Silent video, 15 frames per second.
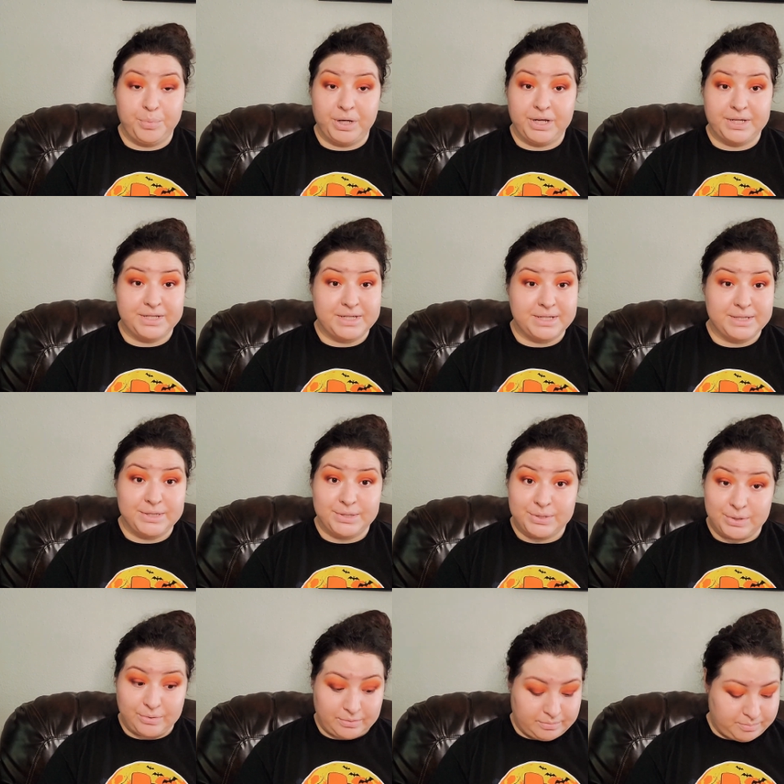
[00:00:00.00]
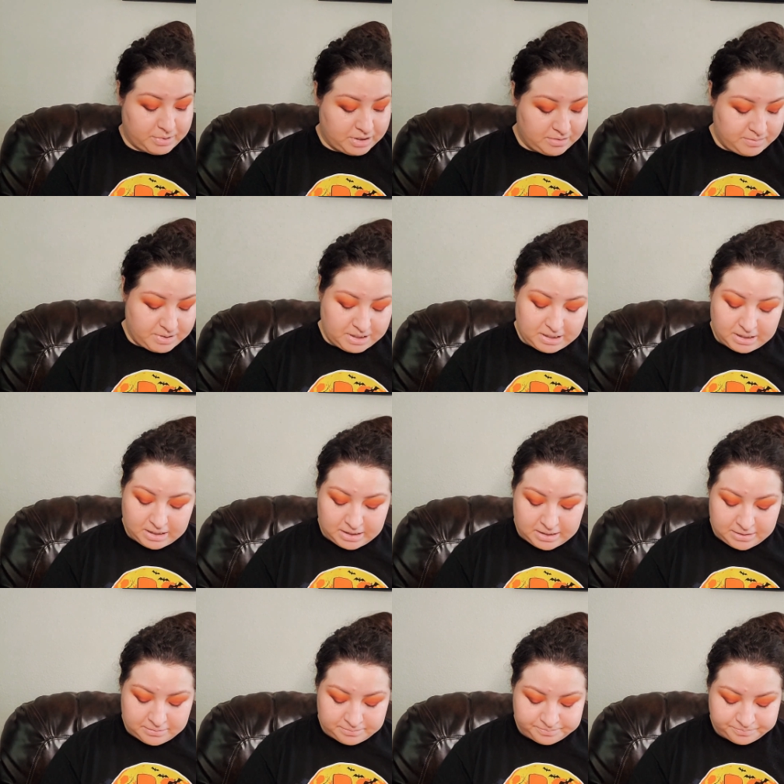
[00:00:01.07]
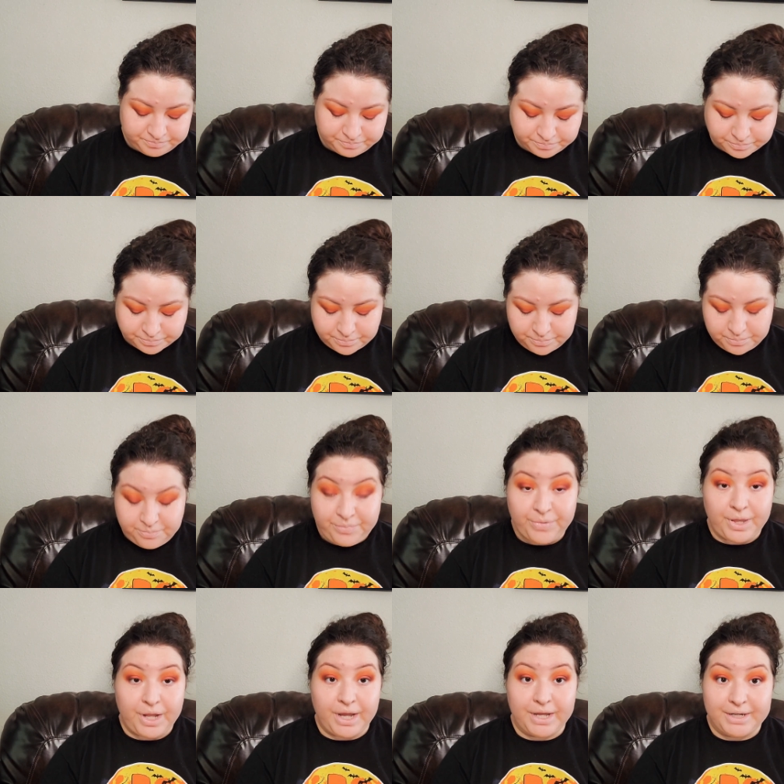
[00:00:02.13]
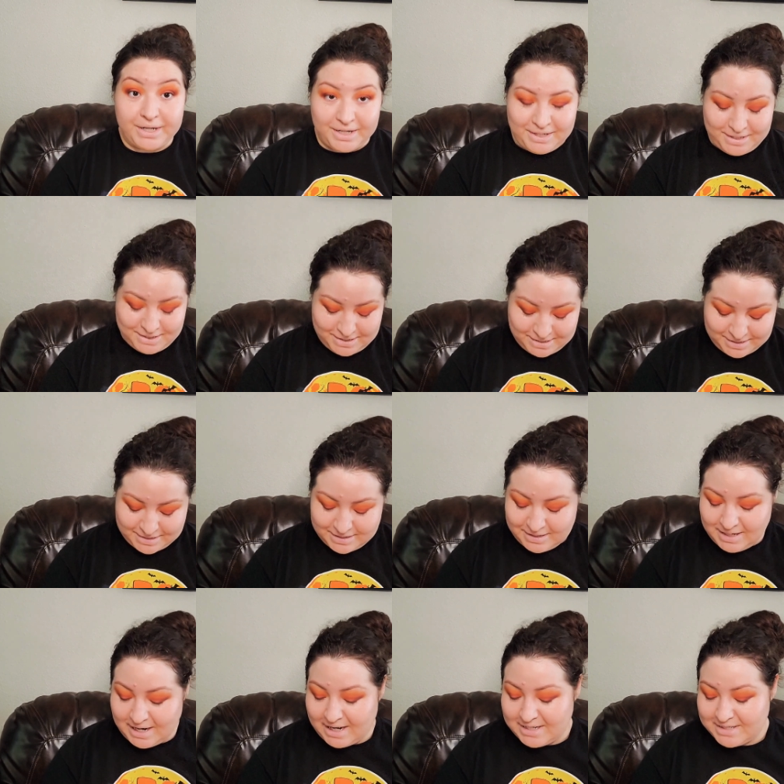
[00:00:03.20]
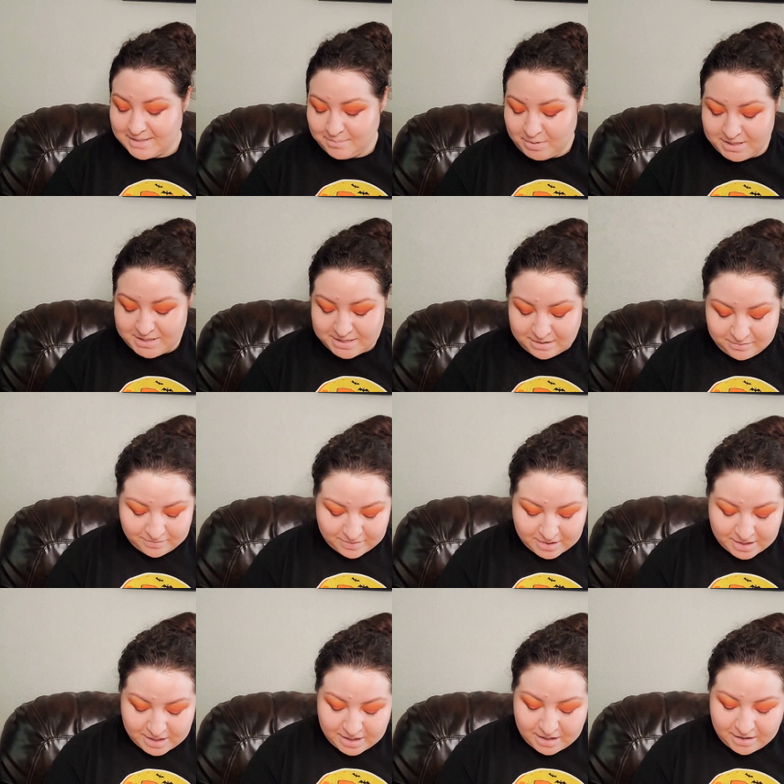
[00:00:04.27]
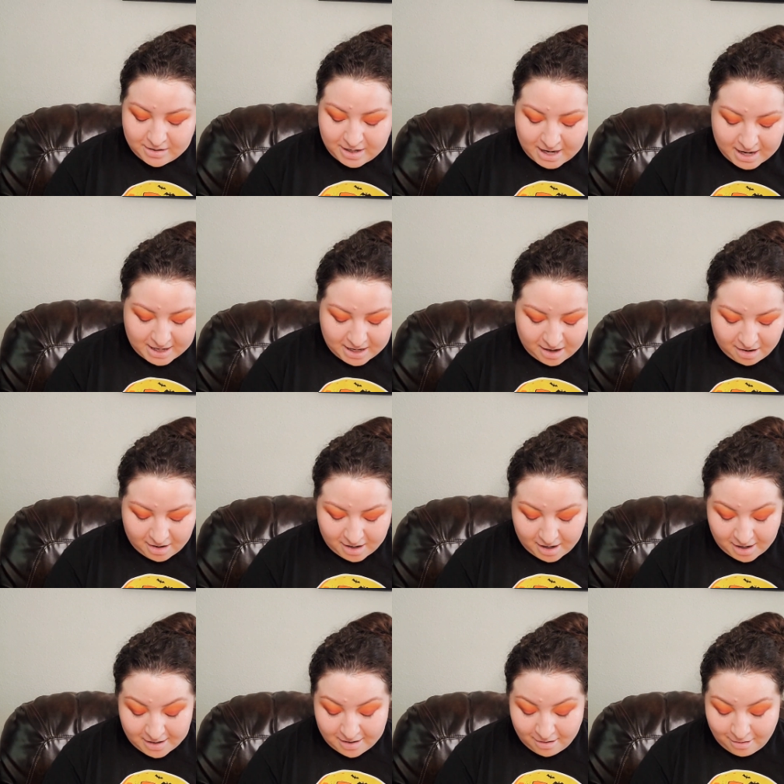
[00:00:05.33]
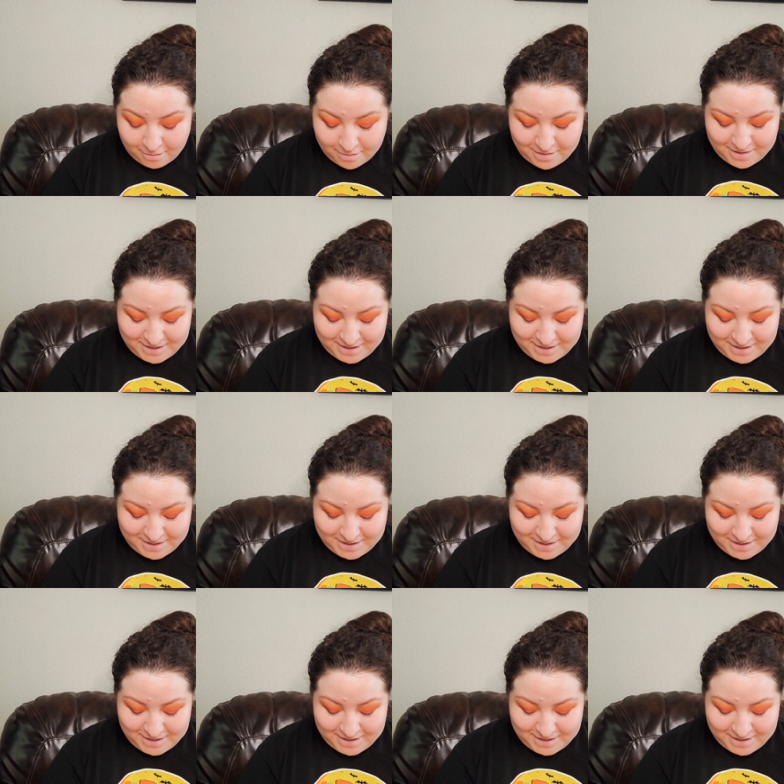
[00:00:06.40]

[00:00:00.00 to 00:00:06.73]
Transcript: because it's so unbearably hot. And I literally ask myself, or I, I always